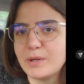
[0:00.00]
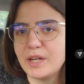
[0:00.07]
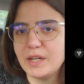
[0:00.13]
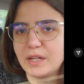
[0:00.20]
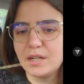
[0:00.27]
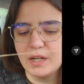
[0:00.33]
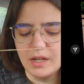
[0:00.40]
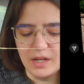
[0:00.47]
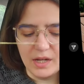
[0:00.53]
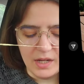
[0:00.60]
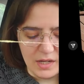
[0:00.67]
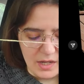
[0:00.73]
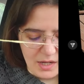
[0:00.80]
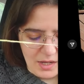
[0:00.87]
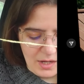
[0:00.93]
pic
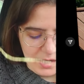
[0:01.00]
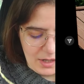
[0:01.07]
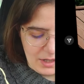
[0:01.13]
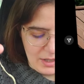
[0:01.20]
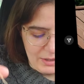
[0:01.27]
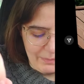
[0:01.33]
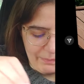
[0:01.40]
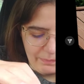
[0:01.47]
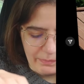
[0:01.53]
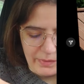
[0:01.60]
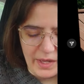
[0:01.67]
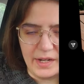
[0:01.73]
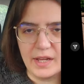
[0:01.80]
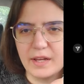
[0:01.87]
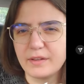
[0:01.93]
and
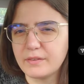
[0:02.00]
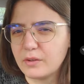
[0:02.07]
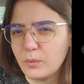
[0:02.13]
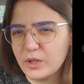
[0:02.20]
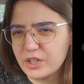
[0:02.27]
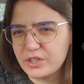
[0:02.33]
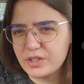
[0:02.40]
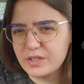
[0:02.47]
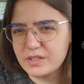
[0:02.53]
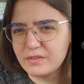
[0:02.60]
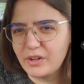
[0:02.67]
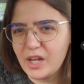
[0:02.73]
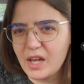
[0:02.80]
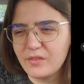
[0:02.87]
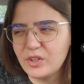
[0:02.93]
ask questions if I
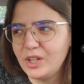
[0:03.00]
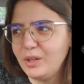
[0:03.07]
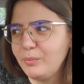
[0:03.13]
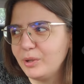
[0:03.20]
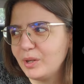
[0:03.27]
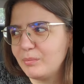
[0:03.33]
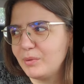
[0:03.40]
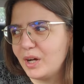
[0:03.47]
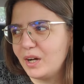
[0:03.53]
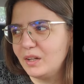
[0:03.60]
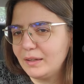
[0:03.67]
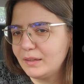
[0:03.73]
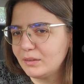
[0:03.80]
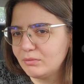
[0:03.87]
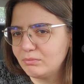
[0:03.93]
have any, but I'm not
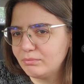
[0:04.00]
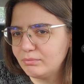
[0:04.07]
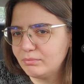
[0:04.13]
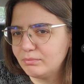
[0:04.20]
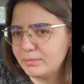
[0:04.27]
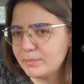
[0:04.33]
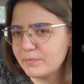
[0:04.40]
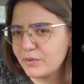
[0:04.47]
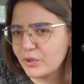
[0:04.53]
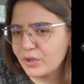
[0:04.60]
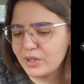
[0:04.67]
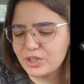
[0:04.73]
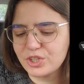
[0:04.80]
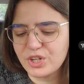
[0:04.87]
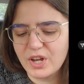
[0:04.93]

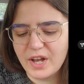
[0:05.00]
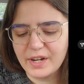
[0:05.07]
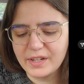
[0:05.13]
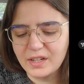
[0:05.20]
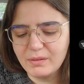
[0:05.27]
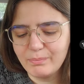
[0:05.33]
very chatty.